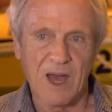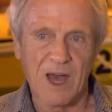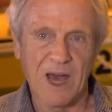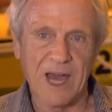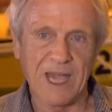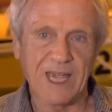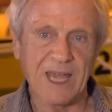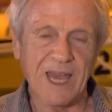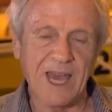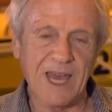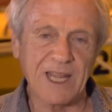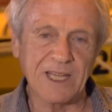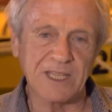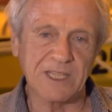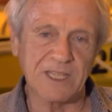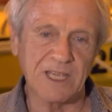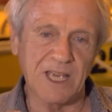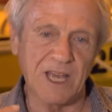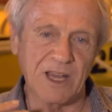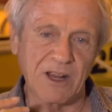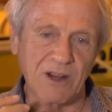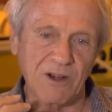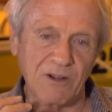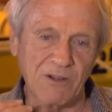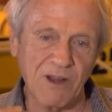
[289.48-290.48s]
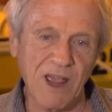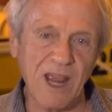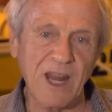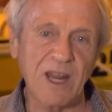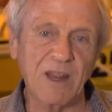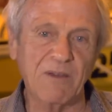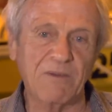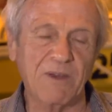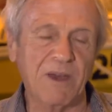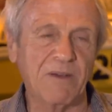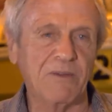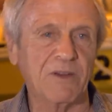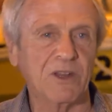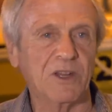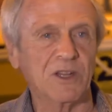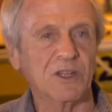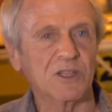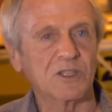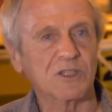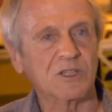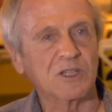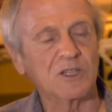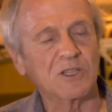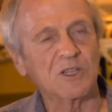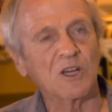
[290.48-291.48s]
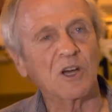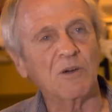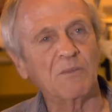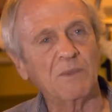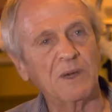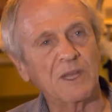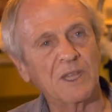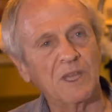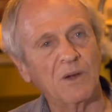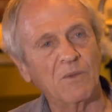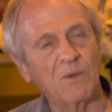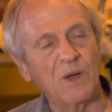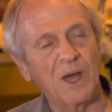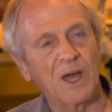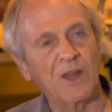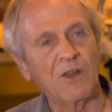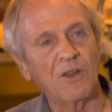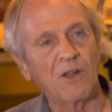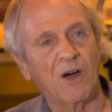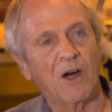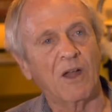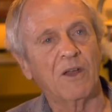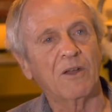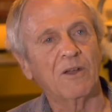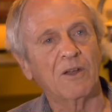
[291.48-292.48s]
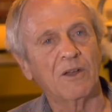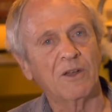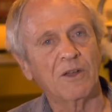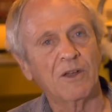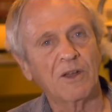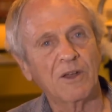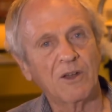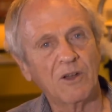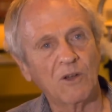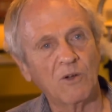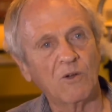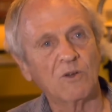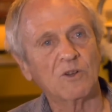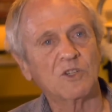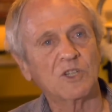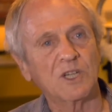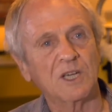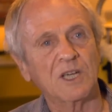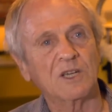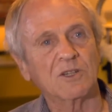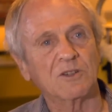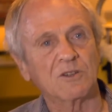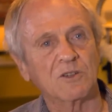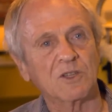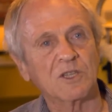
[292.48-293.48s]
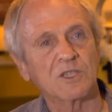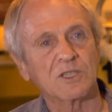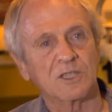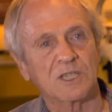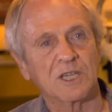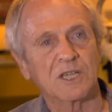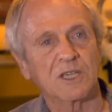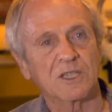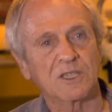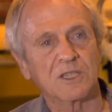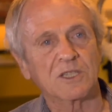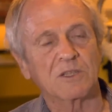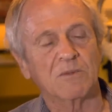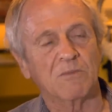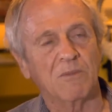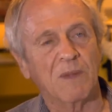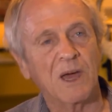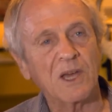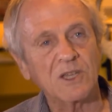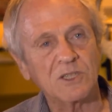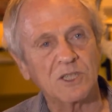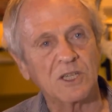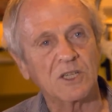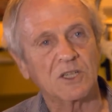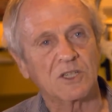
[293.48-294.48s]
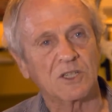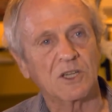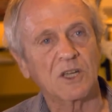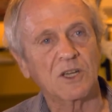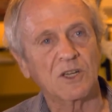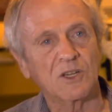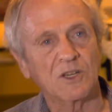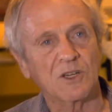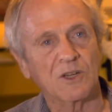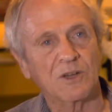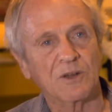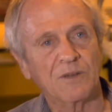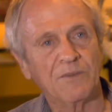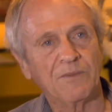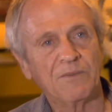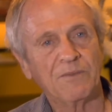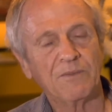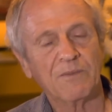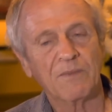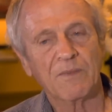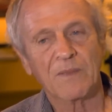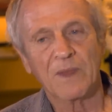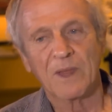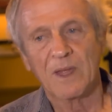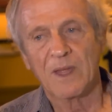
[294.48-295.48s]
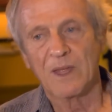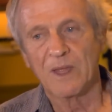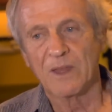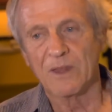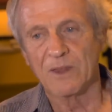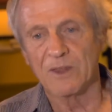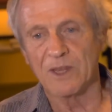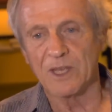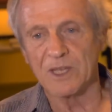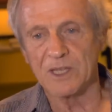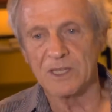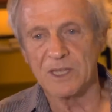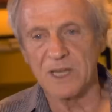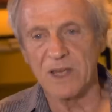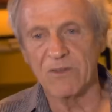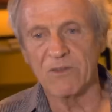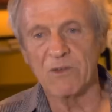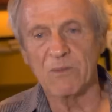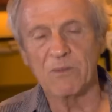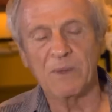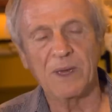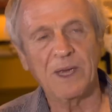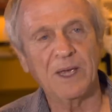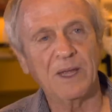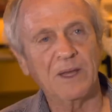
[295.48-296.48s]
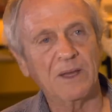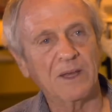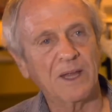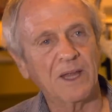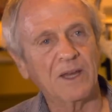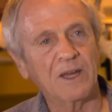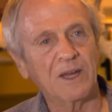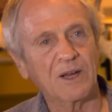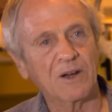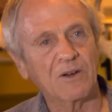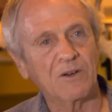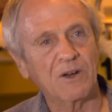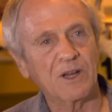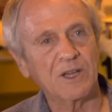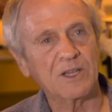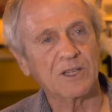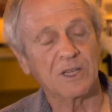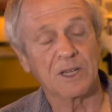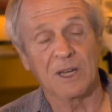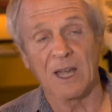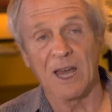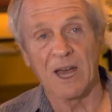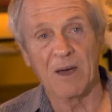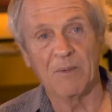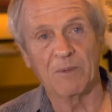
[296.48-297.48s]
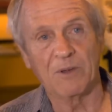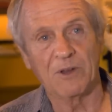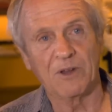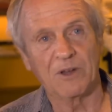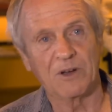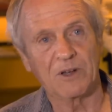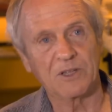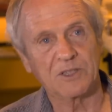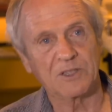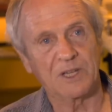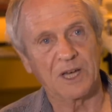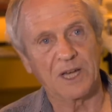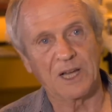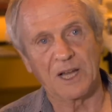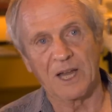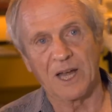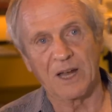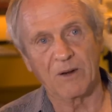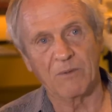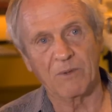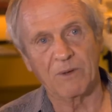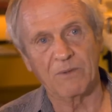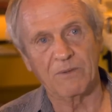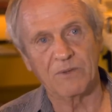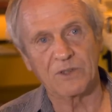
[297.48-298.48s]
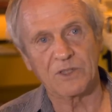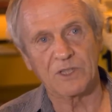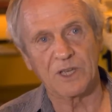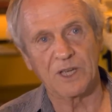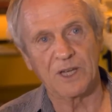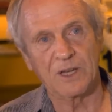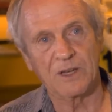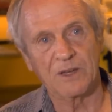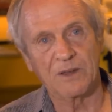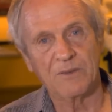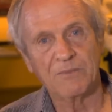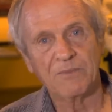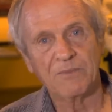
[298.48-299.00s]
I can't see a grain of evidence to tell me that we are not launching into the sixth mass extinction. There's never been an increase in carbon dioxide like we've seen.